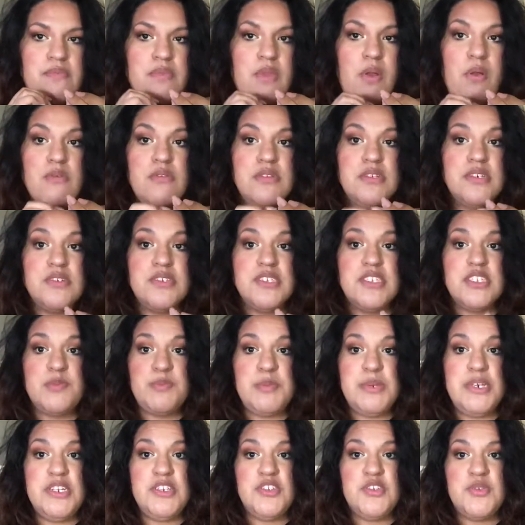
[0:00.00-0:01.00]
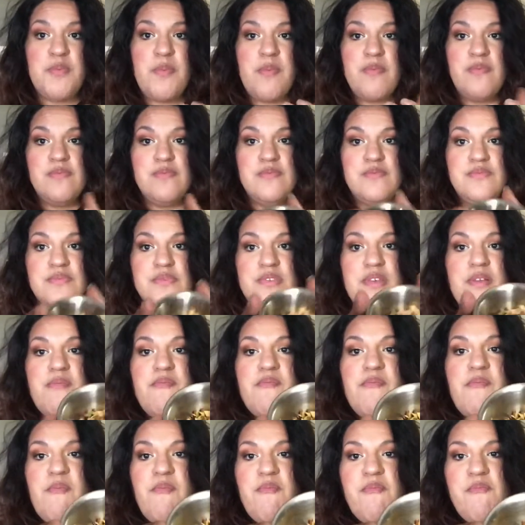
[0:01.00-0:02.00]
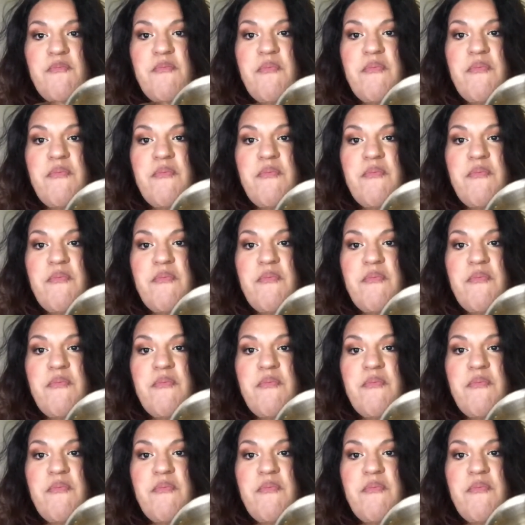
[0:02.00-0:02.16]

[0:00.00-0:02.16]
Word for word: Oh no, that's peach. Mm.